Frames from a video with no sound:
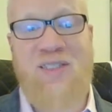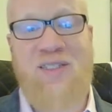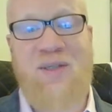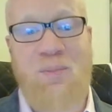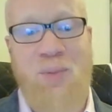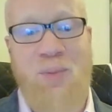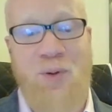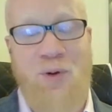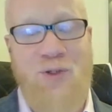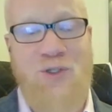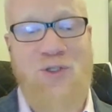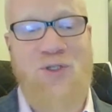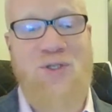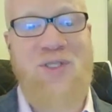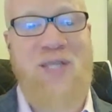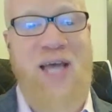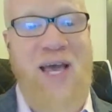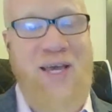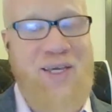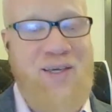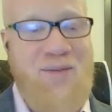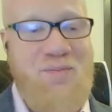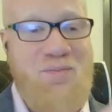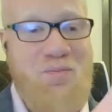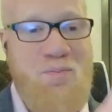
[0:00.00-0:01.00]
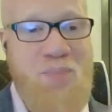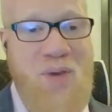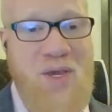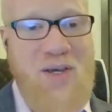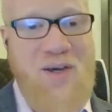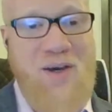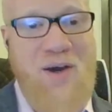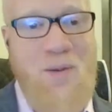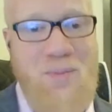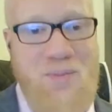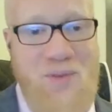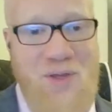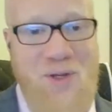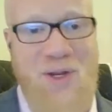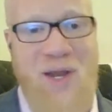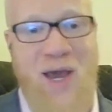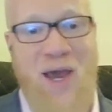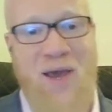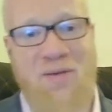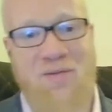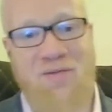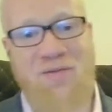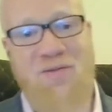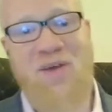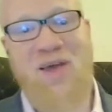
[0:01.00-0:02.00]
is the person that can pick up the
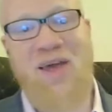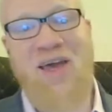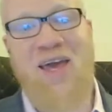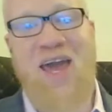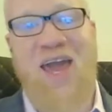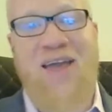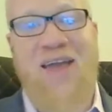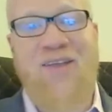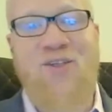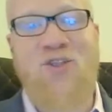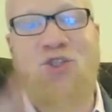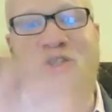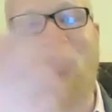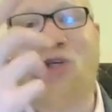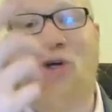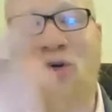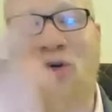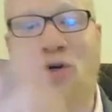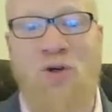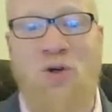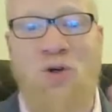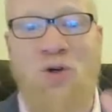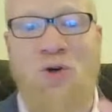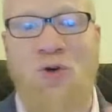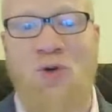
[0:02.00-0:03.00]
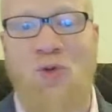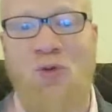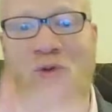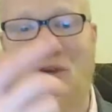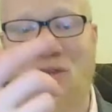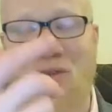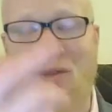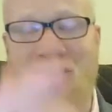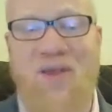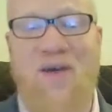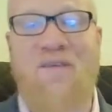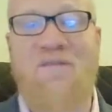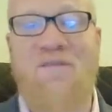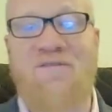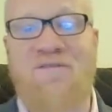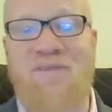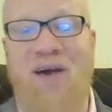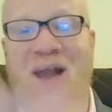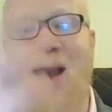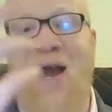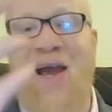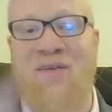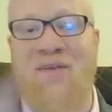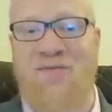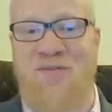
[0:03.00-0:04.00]
knife and juggle with
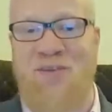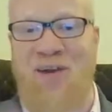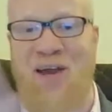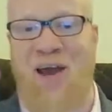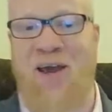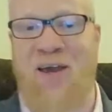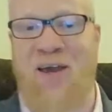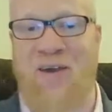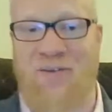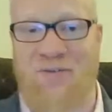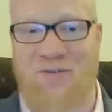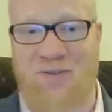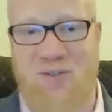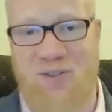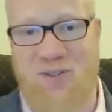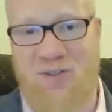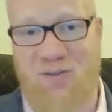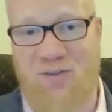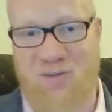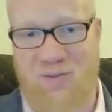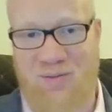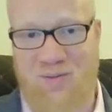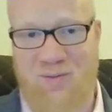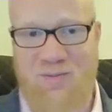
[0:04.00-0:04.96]
5 knives.